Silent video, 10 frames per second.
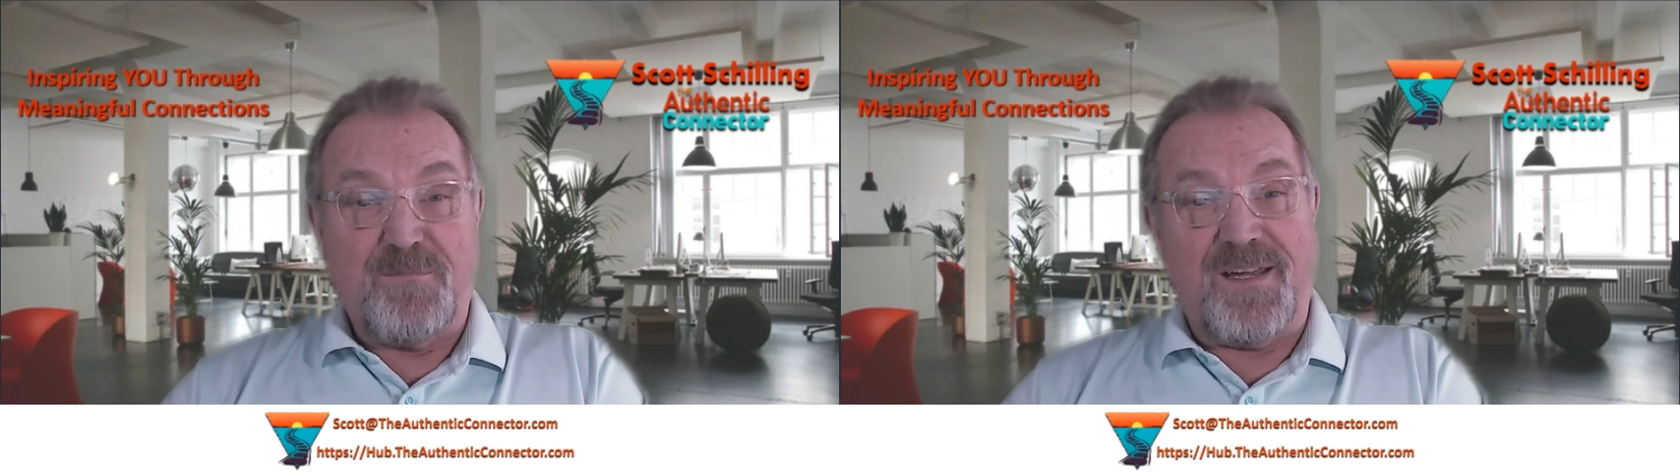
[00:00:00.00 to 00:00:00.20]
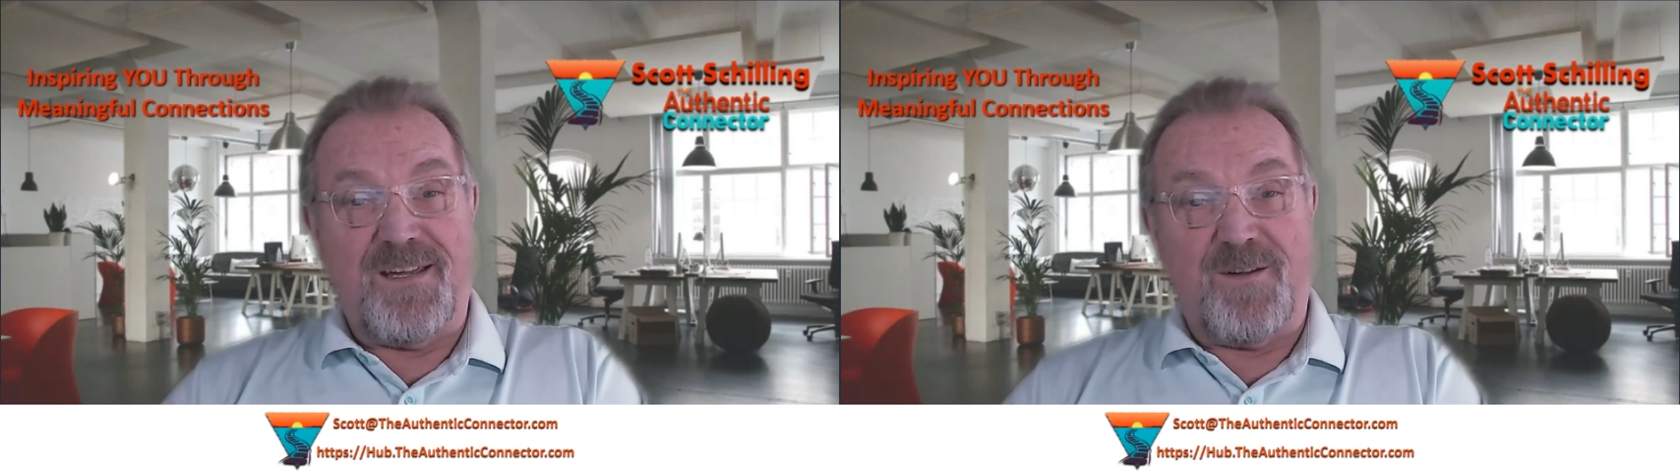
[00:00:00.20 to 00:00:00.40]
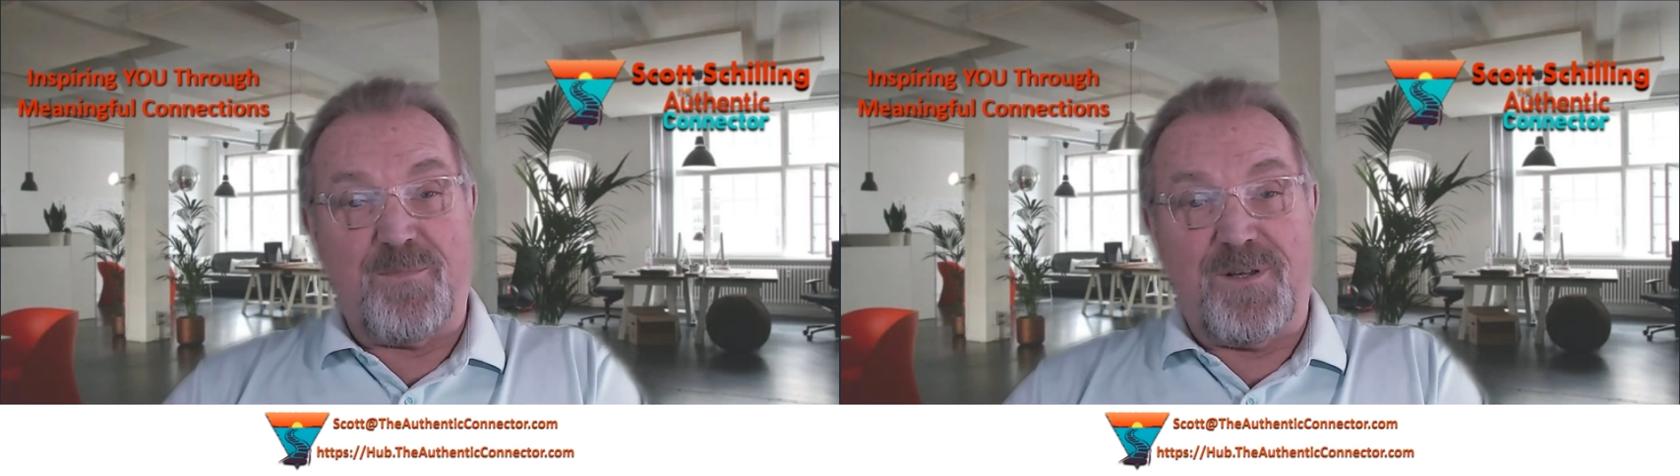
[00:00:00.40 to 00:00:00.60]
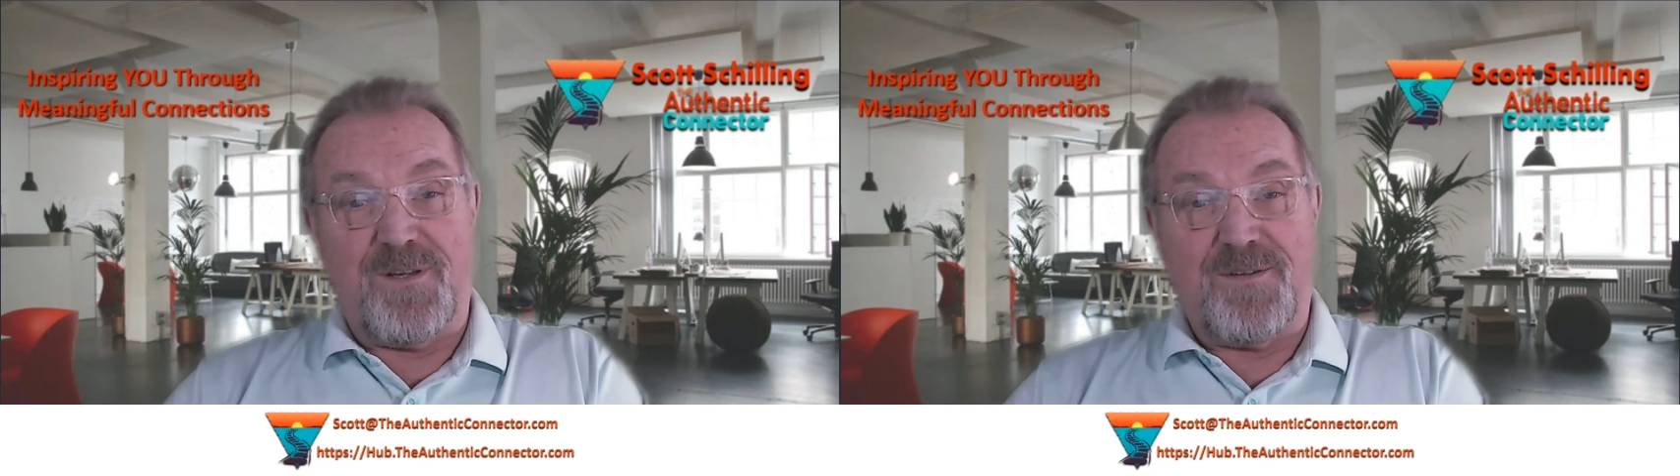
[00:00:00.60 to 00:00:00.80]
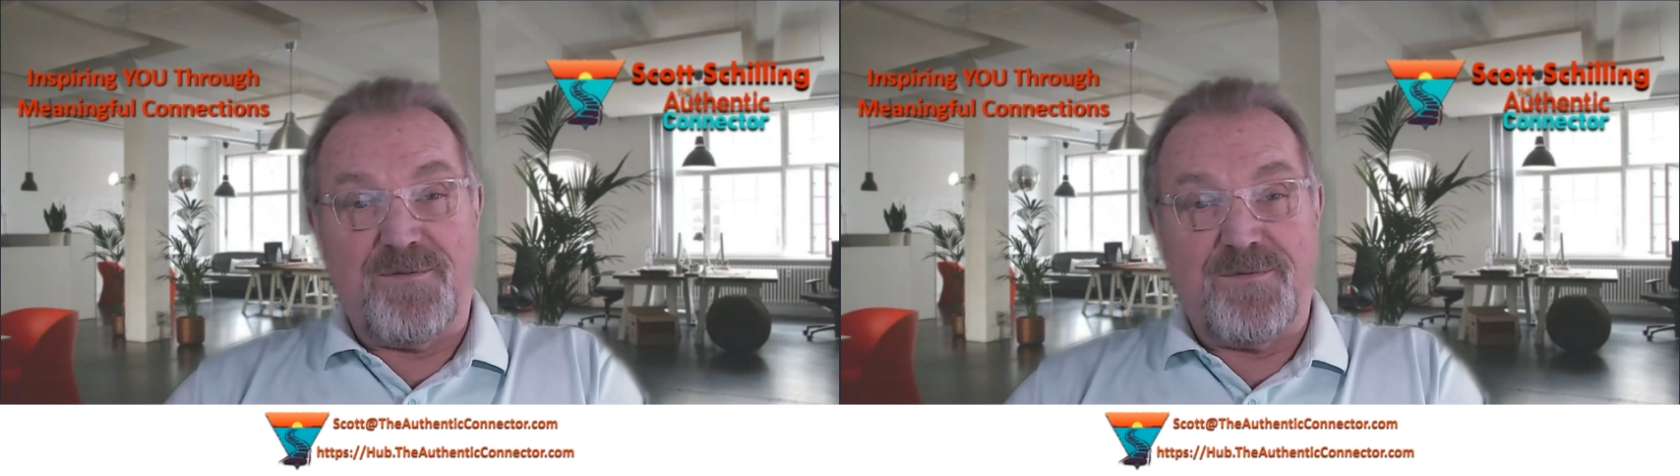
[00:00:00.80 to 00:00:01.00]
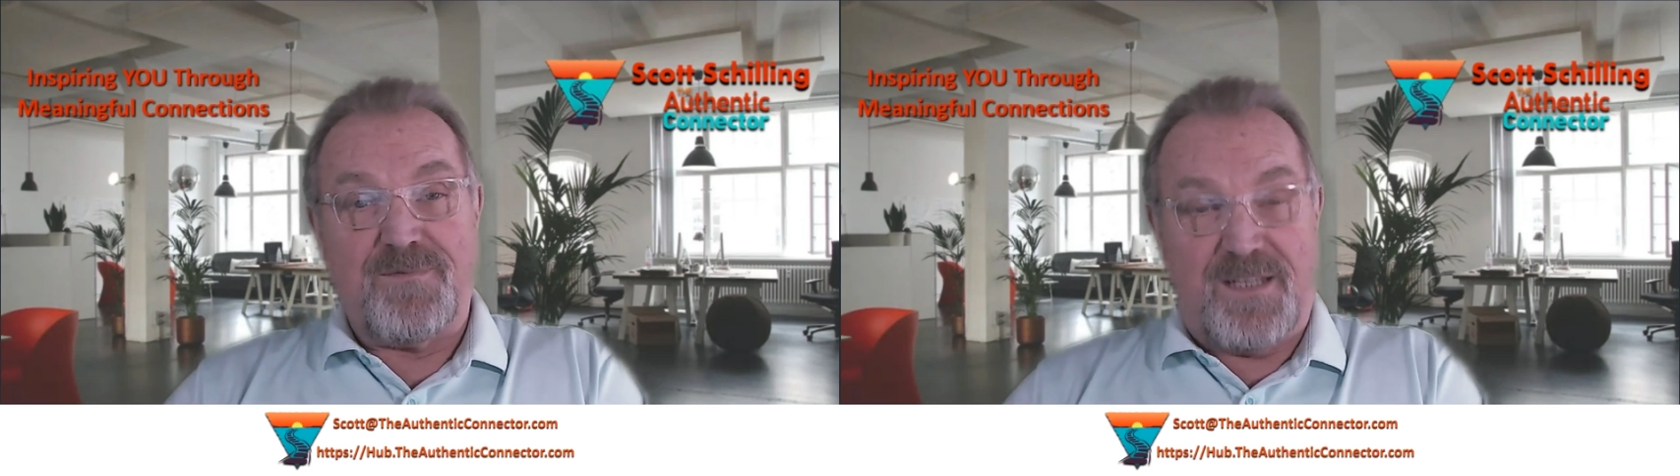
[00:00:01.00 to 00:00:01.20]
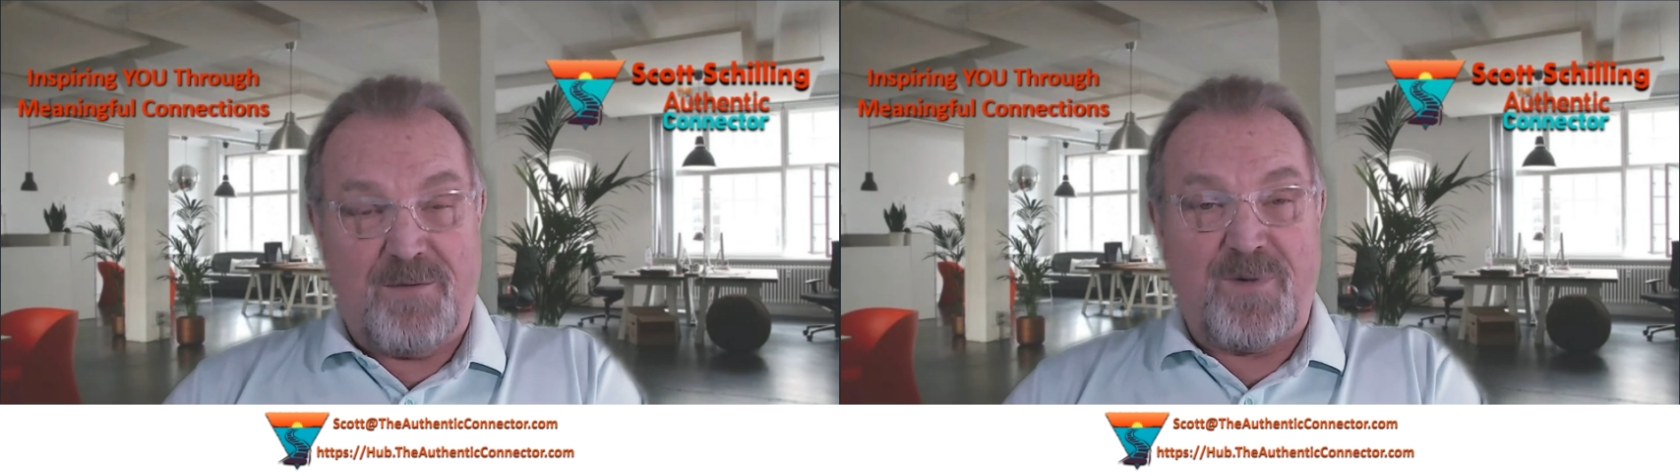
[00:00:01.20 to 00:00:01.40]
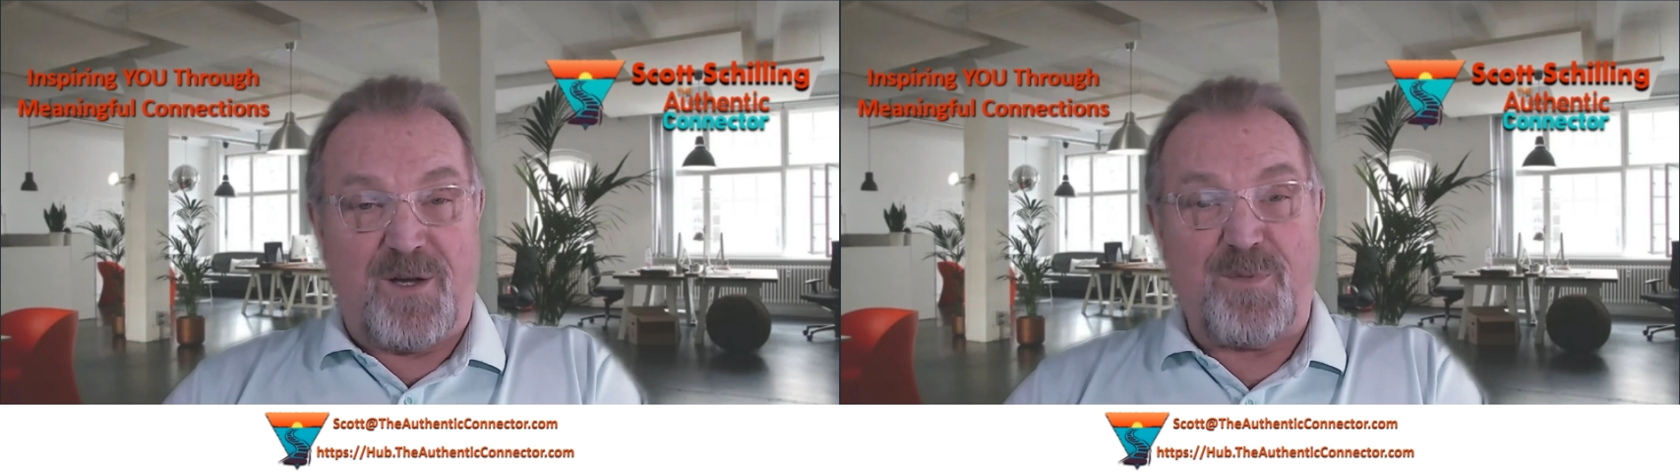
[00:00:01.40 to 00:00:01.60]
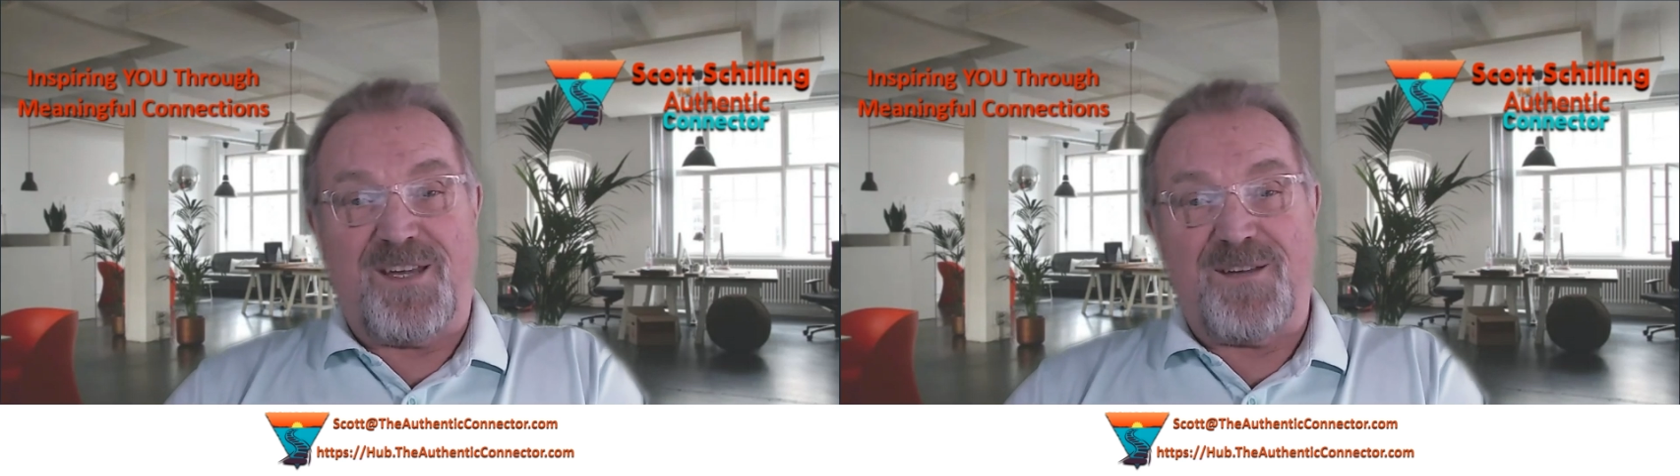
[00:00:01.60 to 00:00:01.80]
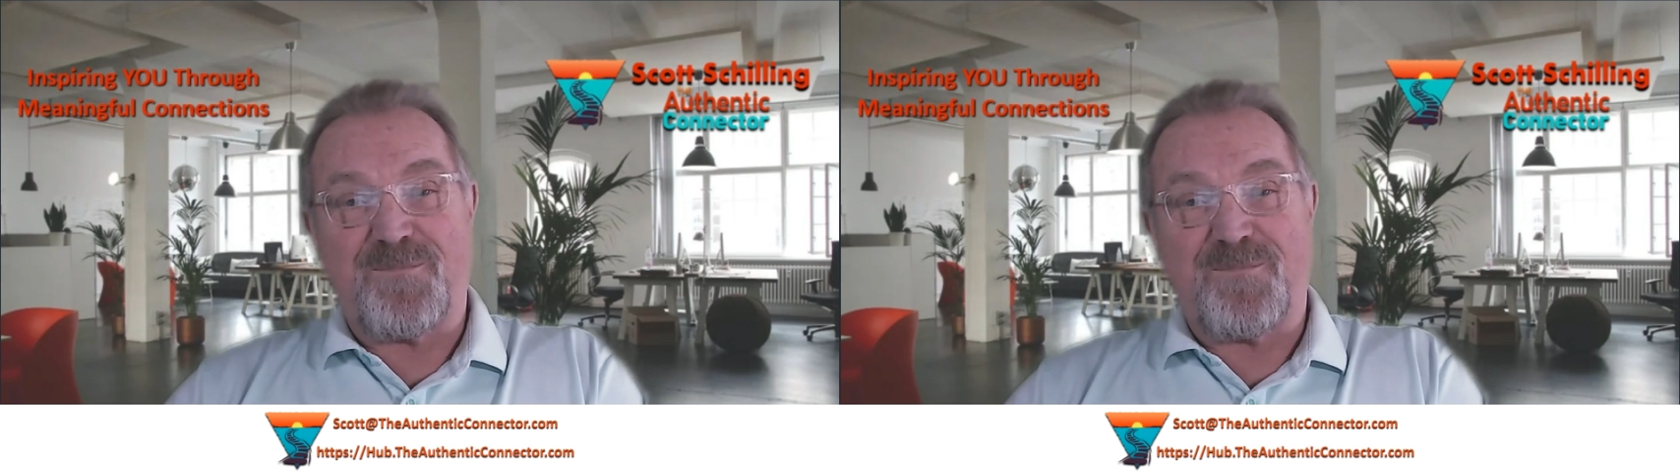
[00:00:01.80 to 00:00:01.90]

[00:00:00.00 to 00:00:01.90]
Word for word: by helping you, email me,